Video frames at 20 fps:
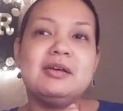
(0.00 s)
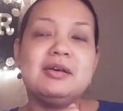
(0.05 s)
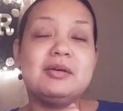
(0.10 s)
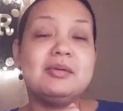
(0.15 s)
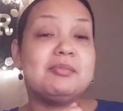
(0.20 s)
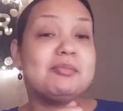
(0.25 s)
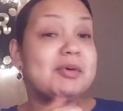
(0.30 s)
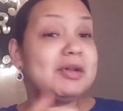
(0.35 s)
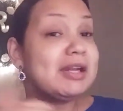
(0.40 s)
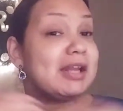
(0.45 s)

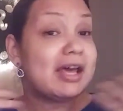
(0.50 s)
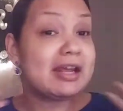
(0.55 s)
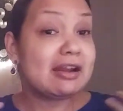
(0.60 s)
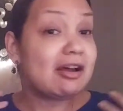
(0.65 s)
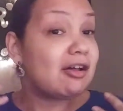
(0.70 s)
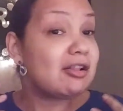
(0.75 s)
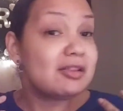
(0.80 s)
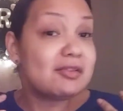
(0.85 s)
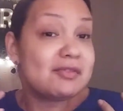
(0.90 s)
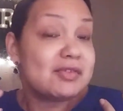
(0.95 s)
But not
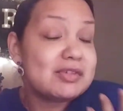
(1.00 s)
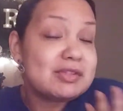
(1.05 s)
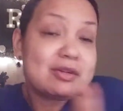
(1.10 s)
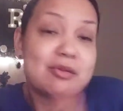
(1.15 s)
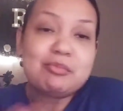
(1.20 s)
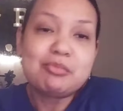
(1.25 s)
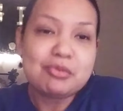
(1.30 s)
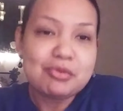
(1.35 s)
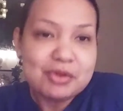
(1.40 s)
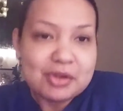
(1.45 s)
all of us
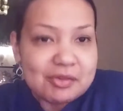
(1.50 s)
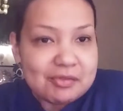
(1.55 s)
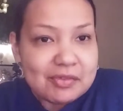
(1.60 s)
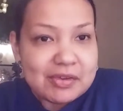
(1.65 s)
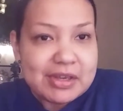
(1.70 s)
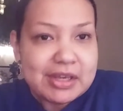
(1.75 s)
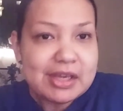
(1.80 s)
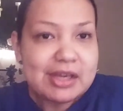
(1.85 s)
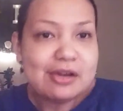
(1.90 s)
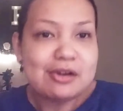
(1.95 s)
are
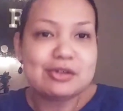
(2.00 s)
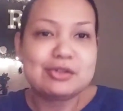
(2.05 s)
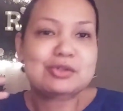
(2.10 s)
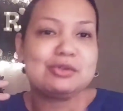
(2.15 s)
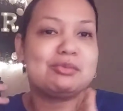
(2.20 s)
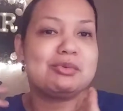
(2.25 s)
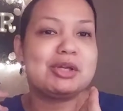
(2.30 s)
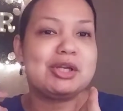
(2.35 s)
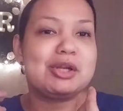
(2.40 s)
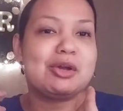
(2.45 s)
privy, or
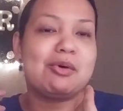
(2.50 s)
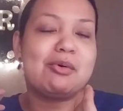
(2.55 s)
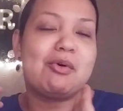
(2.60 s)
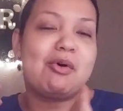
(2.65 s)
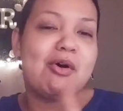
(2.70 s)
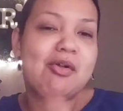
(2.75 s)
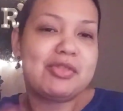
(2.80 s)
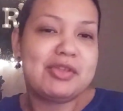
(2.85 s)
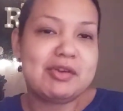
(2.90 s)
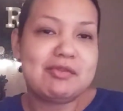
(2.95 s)
do we know
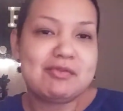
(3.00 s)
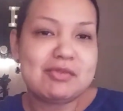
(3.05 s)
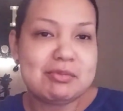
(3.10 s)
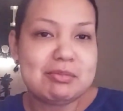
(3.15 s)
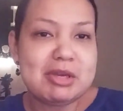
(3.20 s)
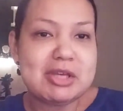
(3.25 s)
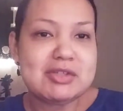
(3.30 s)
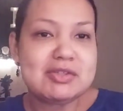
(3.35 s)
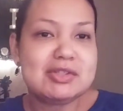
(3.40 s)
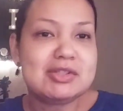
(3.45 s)
all the
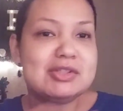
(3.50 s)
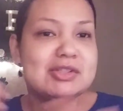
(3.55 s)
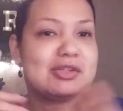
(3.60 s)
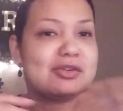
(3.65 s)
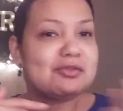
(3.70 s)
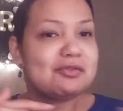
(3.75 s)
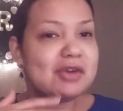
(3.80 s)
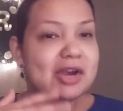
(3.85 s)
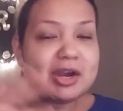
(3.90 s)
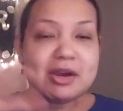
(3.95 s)
information.
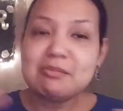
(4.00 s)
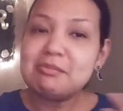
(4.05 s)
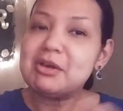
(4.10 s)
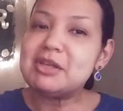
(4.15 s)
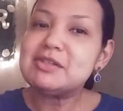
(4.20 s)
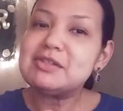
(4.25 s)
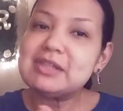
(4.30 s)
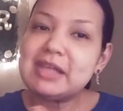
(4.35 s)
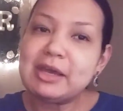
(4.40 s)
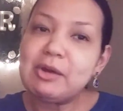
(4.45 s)
So very
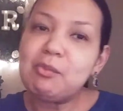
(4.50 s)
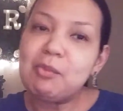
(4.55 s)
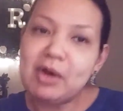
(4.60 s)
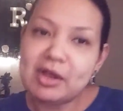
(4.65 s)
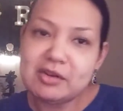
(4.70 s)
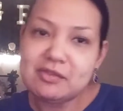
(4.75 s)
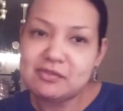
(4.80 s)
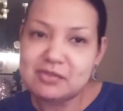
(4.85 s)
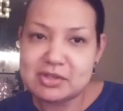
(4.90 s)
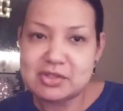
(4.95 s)
much like
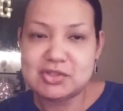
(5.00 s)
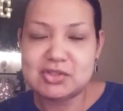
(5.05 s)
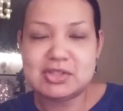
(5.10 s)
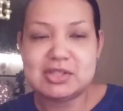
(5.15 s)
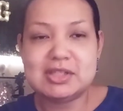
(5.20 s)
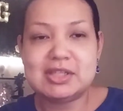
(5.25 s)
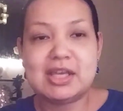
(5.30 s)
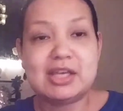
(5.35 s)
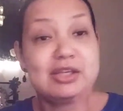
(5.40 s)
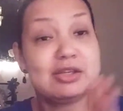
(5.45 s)

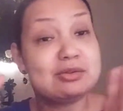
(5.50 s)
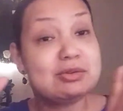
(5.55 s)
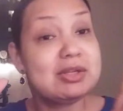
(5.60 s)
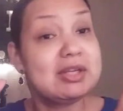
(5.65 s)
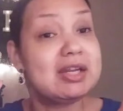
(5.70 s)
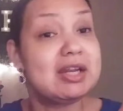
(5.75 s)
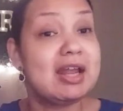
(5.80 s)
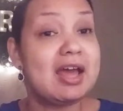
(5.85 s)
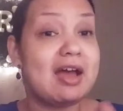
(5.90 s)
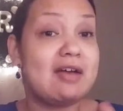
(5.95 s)
WandaVision, that you
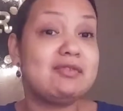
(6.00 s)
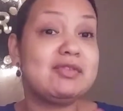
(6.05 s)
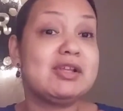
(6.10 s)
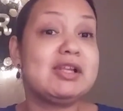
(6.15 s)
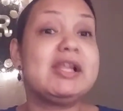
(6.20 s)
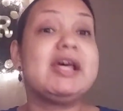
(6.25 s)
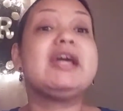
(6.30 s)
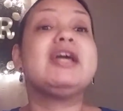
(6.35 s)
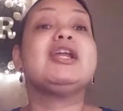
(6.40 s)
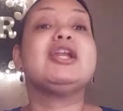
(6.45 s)
didn't have to
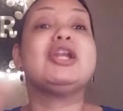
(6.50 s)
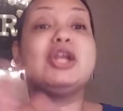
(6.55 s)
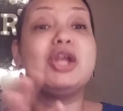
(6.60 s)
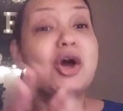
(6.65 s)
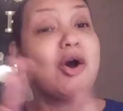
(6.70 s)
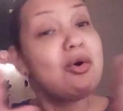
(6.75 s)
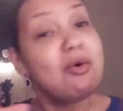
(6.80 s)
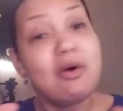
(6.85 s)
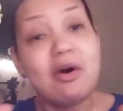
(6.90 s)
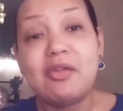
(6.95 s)
like
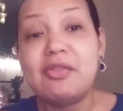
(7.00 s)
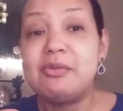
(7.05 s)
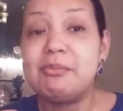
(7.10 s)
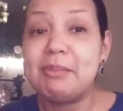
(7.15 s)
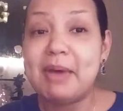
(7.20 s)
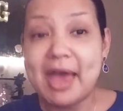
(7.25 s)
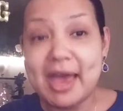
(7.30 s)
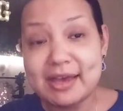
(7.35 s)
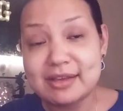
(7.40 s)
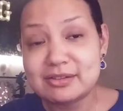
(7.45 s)
know all the
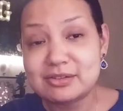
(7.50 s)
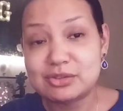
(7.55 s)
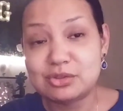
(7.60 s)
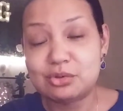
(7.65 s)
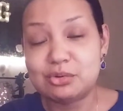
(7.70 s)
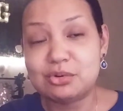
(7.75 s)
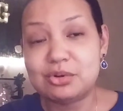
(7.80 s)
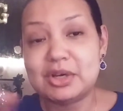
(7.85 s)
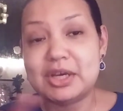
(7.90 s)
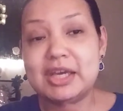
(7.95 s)

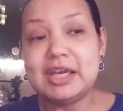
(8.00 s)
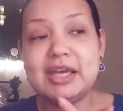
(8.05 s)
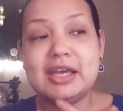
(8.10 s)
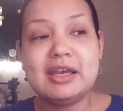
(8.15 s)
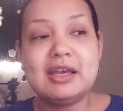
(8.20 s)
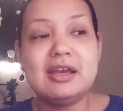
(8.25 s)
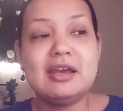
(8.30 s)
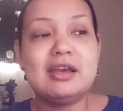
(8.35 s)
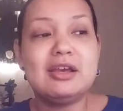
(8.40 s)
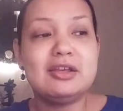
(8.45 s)
backstory.
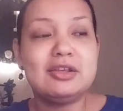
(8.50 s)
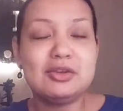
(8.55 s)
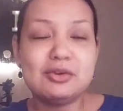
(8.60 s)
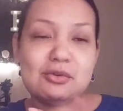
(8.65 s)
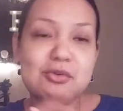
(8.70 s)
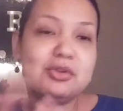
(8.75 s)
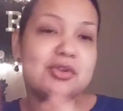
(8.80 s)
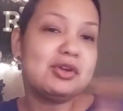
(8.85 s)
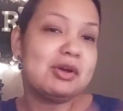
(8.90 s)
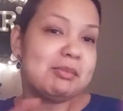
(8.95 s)

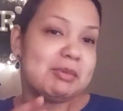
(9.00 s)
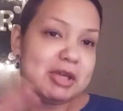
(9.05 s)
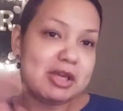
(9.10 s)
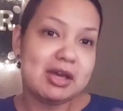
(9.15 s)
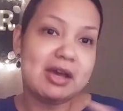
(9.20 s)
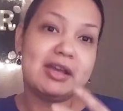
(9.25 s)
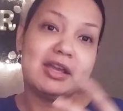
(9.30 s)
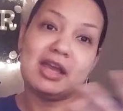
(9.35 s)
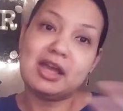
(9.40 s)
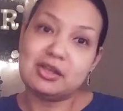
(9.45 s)
I mean,
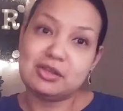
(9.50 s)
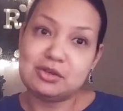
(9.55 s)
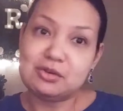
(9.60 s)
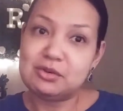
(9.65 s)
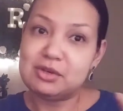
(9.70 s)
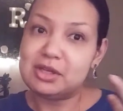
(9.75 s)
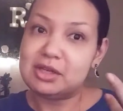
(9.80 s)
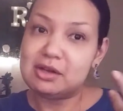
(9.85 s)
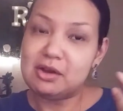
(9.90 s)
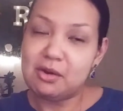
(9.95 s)
again, you
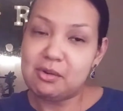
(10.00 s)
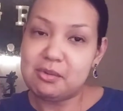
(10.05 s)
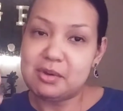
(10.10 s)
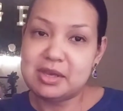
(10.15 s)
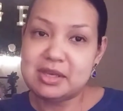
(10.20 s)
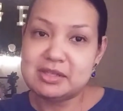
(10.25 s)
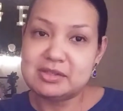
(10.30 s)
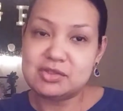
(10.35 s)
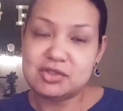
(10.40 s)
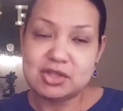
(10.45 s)
can
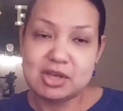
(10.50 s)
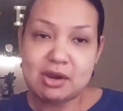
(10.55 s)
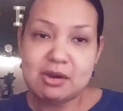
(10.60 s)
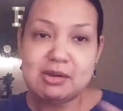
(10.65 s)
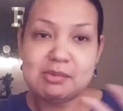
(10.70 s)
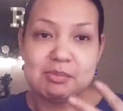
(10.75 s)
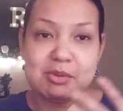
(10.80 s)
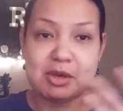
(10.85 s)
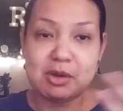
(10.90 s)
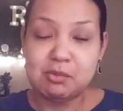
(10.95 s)
always
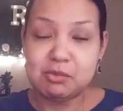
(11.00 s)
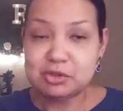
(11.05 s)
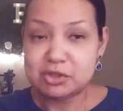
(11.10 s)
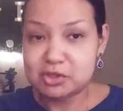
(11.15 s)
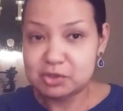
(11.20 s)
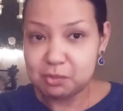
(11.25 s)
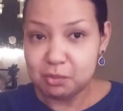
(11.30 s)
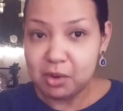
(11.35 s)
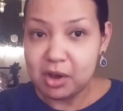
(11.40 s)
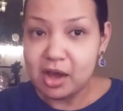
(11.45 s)
cherry pick
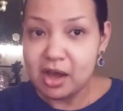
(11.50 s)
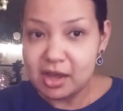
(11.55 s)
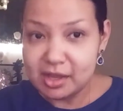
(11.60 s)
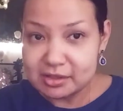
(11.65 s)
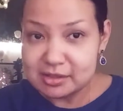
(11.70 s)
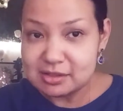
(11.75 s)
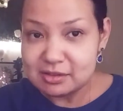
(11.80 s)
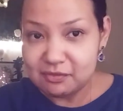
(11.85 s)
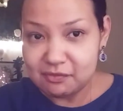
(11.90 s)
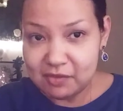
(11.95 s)
what you
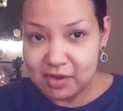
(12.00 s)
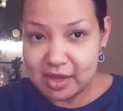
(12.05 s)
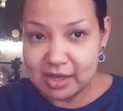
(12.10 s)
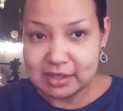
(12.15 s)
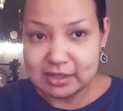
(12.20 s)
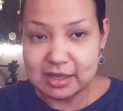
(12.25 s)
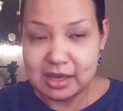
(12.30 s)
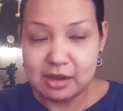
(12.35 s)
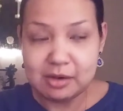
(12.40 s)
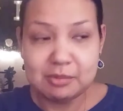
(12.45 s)
want to
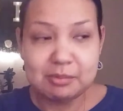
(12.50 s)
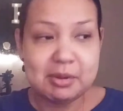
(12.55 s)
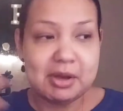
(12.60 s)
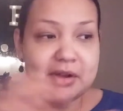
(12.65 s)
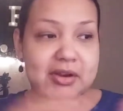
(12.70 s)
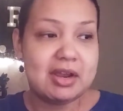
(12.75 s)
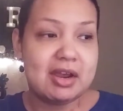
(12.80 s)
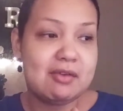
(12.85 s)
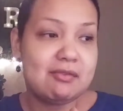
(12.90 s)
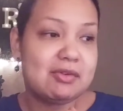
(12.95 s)
find out
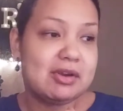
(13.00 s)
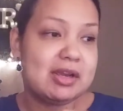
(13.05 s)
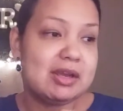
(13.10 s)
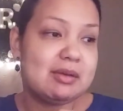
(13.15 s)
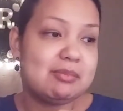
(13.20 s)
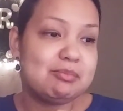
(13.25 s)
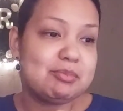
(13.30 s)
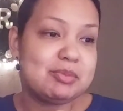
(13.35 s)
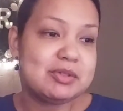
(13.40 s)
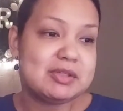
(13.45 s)
about
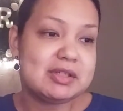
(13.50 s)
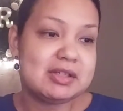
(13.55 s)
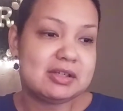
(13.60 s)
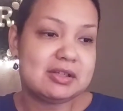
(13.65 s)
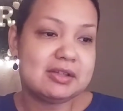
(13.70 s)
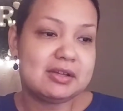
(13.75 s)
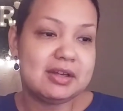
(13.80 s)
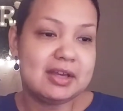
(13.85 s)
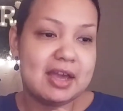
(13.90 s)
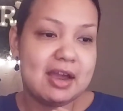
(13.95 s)
every
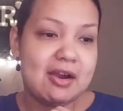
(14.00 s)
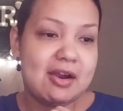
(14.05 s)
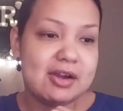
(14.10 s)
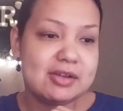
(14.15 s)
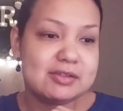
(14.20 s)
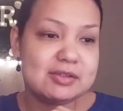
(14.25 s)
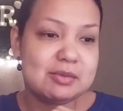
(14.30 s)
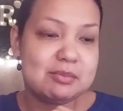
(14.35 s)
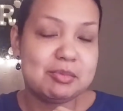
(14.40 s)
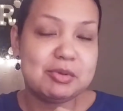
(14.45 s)
particular
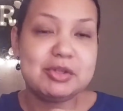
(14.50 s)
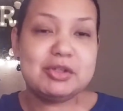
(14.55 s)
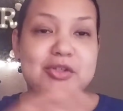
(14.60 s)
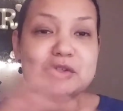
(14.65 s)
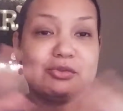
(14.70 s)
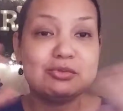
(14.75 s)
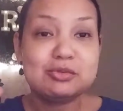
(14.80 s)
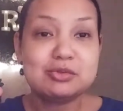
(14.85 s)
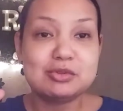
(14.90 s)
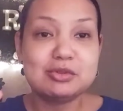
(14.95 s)
character, but
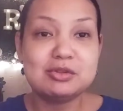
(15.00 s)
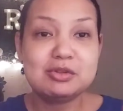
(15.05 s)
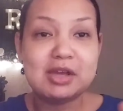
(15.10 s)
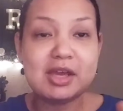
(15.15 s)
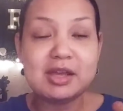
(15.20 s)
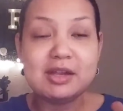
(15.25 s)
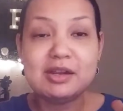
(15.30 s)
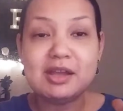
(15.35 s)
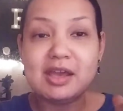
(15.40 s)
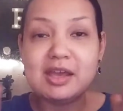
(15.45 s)

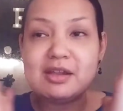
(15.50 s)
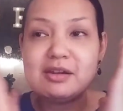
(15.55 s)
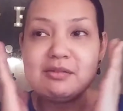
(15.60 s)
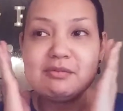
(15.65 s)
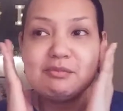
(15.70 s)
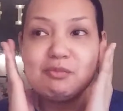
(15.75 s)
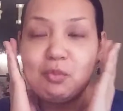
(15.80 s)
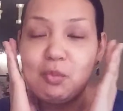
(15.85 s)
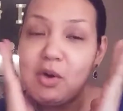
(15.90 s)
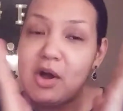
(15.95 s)

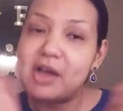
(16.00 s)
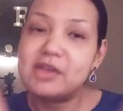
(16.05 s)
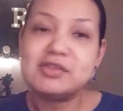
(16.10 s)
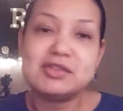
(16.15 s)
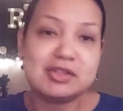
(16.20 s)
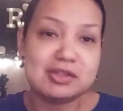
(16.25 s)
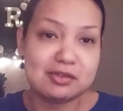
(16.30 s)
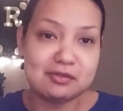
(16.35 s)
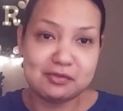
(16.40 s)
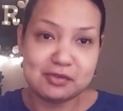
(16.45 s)
in
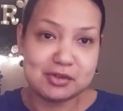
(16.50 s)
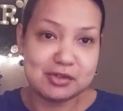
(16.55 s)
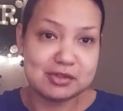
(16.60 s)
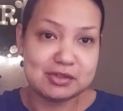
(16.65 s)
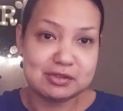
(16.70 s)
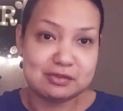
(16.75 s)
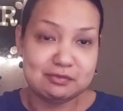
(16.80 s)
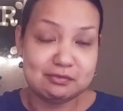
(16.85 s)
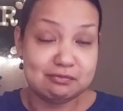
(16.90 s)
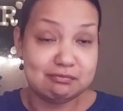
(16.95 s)
watching the
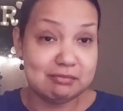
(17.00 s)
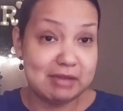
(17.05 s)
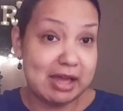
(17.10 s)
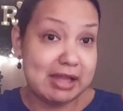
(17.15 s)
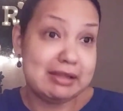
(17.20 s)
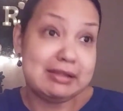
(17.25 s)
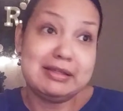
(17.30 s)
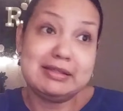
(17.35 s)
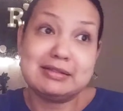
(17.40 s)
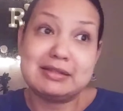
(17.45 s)
first,
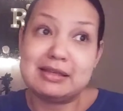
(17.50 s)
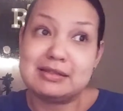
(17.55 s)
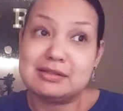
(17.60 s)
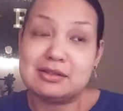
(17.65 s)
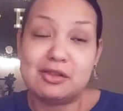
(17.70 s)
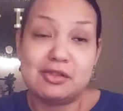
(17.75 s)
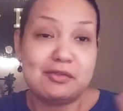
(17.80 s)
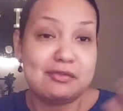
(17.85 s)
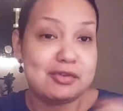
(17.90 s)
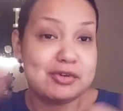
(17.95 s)
at least I
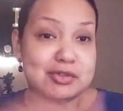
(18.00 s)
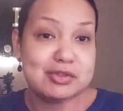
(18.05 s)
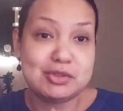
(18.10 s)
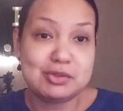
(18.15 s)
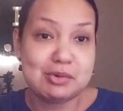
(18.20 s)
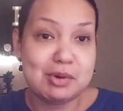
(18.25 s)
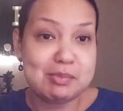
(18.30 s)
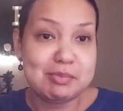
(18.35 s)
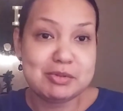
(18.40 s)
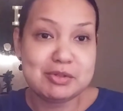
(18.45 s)
saw the first
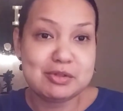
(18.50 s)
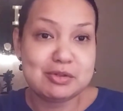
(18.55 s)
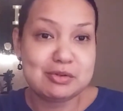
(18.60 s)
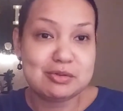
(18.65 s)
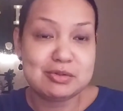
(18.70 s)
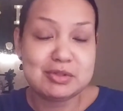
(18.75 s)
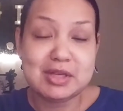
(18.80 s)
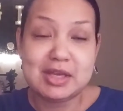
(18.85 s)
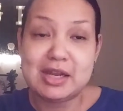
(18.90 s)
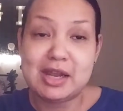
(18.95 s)
2
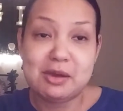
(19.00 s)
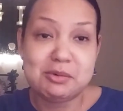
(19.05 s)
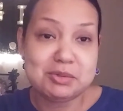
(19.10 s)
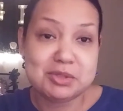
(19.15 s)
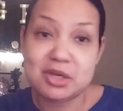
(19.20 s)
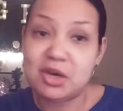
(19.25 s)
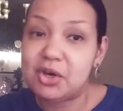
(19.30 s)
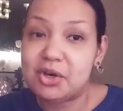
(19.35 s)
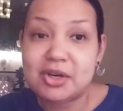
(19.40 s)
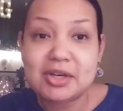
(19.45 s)
episodes and I
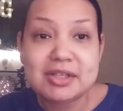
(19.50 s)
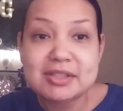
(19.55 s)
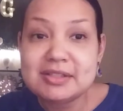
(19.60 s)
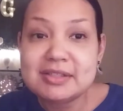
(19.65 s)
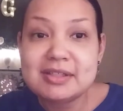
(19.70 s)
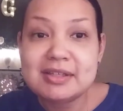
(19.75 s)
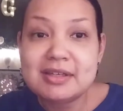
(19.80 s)
was hooked.